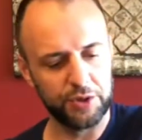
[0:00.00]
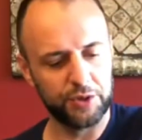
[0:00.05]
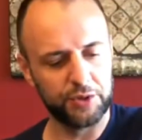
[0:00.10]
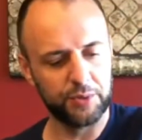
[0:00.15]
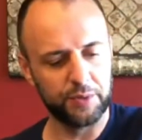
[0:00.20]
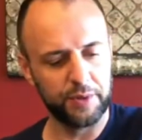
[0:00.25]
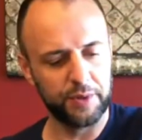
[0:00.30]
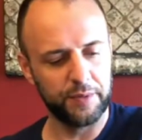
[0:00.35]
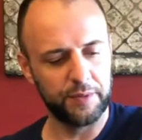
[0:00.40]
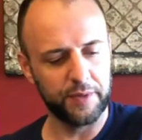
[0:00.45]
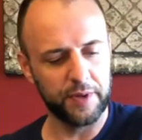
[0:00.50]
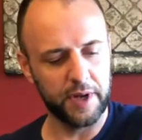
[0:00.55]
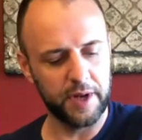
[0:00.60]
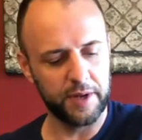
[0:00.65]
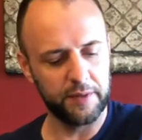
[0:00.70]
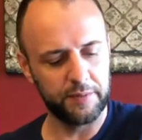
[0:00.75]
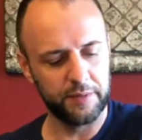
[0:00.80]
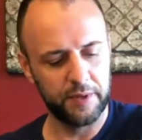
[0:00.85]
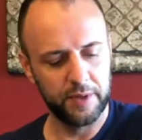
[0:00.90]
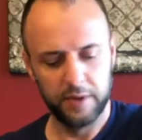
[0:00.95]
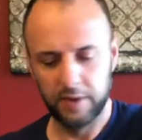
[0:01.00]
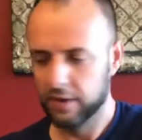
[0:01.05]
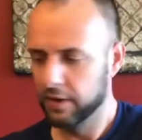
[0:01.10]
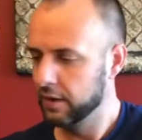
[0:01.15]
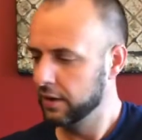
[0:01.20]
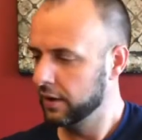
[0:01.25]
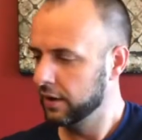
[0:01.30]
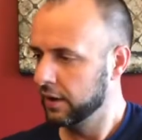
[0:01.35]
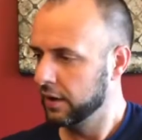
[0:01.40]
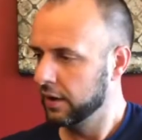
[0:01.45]
25.
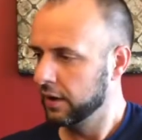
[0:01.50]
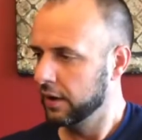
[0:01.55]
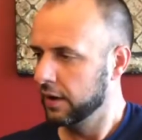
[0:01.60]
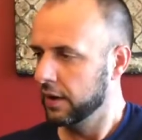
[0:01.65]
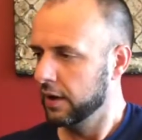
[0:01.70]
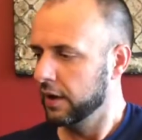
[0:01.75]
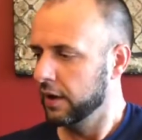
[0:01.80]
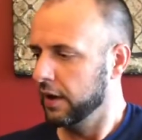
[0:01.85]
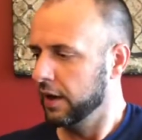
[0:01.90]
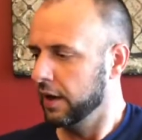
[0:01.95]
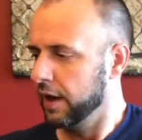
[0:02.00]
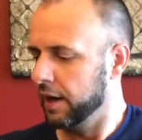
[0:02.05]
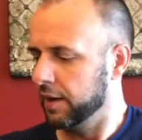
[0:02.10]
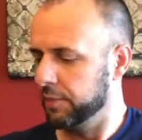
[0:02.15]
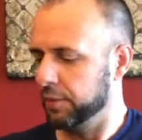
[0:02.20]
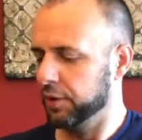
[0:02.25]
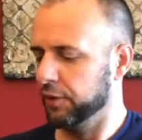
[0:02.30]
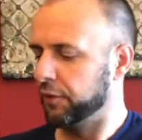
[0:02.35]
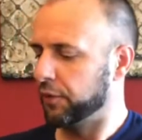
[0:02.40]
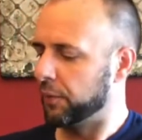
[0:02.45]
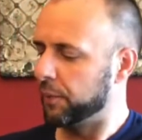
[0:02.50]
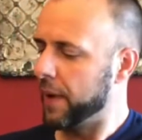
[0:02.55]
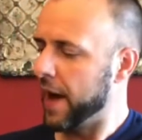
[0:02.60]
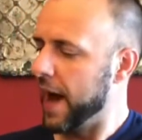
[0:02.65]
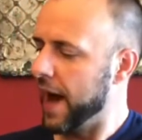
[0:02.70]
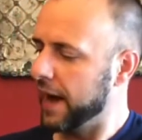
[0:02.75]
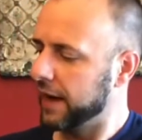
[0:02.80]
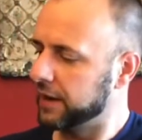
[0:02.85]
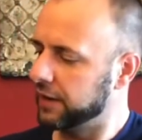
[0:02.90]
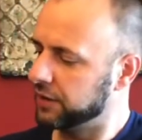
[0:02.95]
And a beautiful
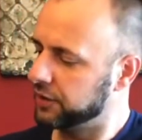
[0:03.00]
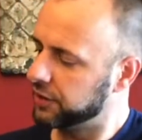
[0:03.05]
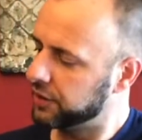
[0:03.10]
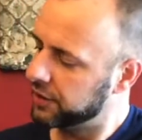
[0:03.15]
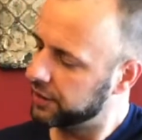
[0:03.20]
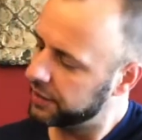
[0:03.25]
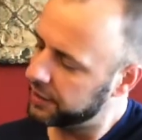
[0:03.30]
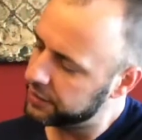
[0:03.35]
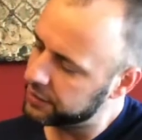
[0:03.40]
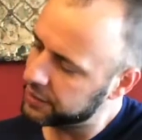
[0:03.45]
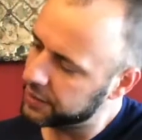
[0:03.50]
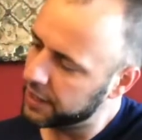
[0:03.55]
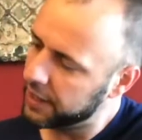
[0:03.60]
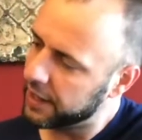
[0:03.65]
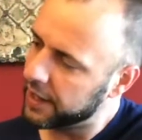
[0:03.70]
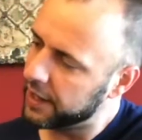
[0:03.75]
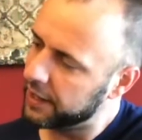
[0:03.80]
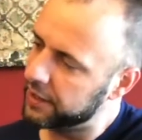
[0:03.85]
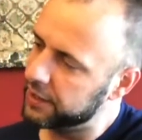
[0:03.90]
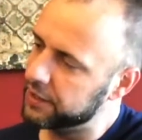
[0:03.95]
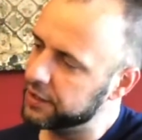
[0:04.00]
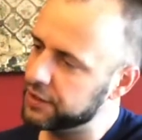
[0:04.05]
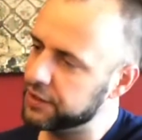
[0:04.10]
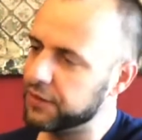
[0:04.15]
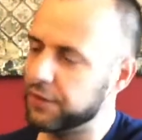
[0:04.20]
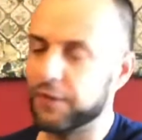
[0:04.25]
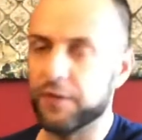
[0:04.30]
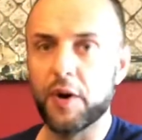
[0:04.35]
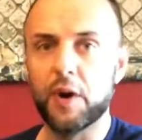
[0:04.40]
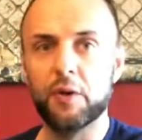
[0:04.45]
package. It's cut out of these
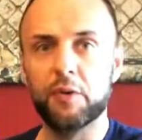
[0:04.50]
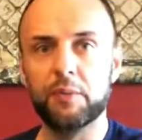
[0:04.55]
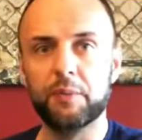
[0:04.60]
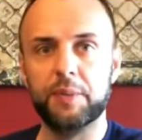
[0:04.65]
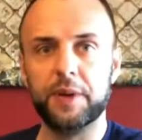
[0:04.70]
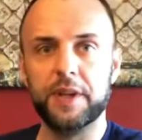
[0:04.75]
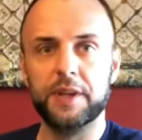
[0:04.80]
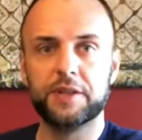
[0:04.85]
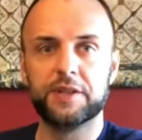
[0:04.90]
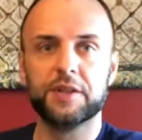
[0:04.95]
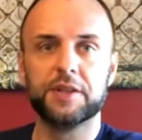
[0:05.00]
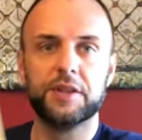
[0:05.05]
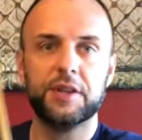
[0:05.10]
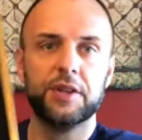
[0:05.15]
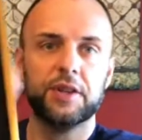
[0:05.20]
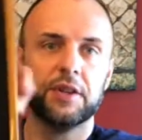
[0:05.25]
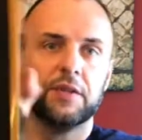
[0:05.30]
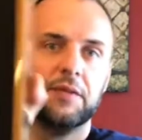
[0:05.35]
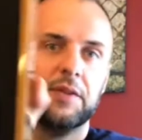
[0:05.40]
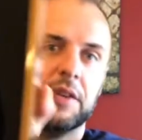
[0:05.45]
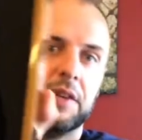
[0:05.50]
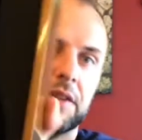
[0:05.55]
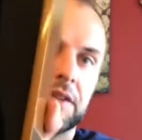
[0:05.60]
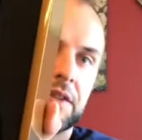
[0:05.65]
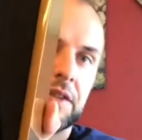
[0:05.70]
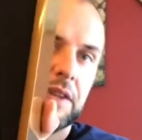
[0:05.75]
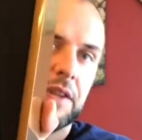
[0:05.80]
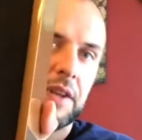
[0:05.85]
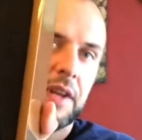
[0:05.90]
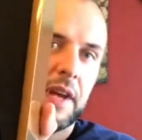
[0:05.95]
foam pieces here, if you can
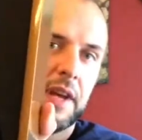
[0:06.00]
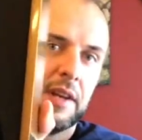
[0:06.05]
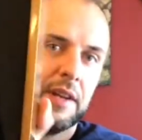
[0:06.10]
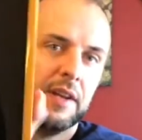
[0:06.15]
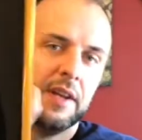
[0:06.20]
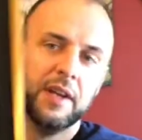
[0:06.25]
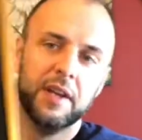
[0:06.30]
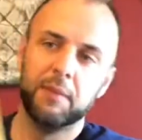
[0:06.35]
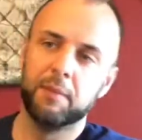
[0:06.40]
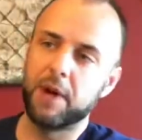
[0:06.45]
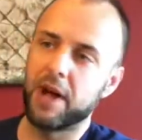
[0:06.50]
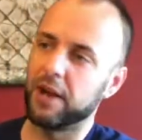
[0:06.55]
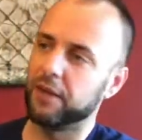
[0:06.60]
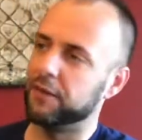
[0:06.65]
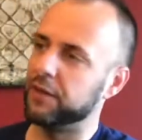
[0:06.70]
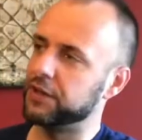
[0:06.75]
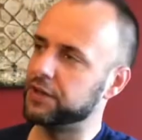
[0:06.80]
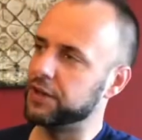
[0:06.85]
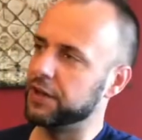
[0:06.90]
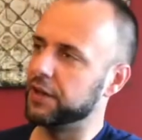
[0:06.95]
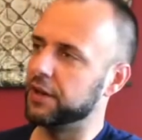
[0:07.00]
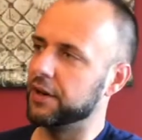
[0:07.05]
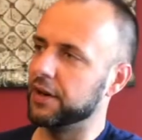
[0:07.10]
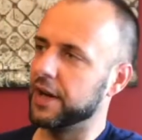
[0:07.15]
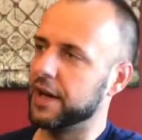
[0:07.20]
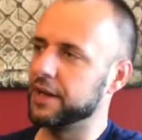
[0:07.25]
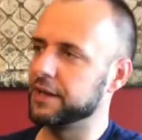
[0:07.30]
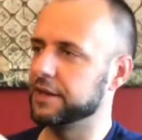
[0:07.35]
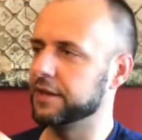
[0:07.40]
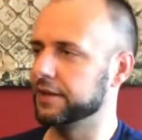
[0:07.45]
see that. Bottle fits in there
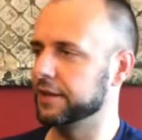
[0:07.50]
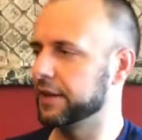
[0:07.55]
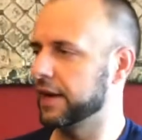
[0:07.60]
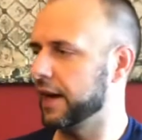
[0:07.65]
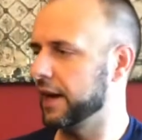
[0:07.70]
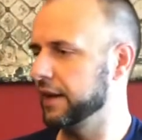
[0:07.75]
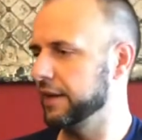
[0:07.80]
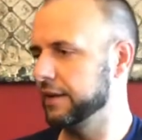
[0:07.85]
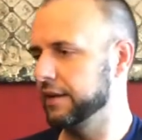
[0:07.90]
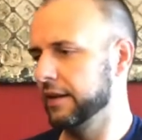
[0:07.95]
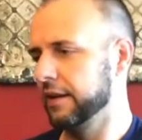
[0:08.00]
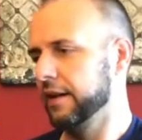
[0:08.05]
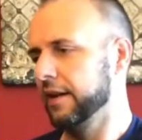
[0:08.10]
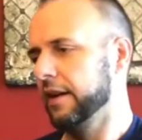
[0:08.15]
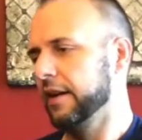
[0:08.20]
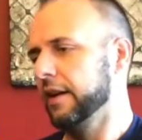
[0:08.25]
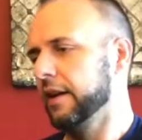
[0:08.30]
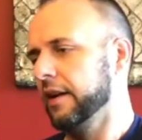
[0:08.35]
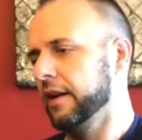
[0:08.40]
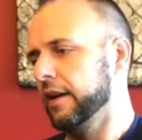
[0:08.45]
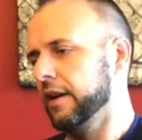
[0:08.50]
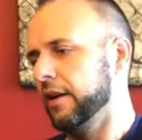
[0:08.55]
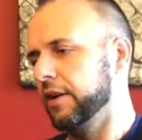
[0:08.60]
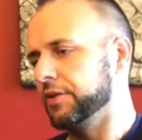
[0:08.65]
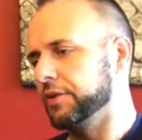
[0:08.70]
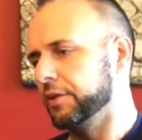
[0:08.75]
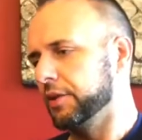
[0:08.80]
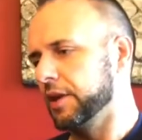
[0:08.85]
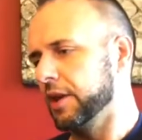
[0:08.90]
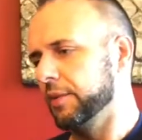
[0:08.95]
nice and tight.
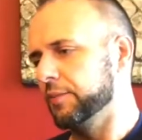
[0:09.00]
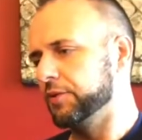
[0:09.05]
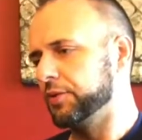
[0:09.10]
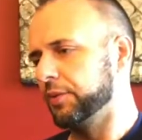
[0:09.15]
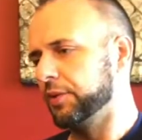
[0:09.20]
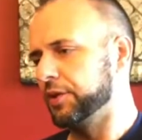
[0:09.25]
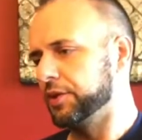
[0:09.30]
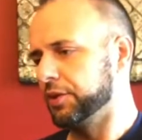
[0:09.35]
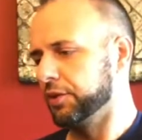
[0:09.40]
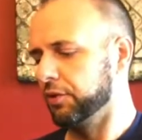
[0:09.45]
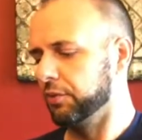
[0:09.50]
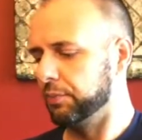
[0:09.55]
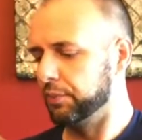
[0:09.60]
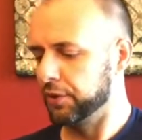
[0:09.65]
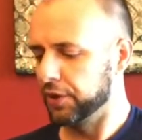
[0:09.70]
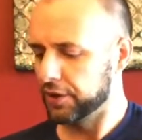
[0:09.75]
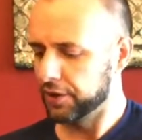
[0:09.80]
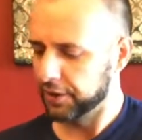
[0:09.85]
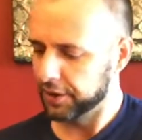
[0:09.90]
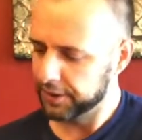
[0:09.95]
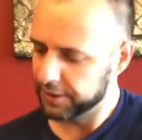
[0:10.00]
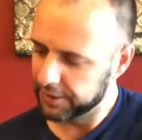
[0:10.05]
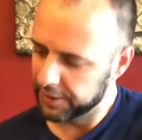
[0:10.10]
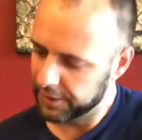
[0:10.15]
Also comes with this little booklet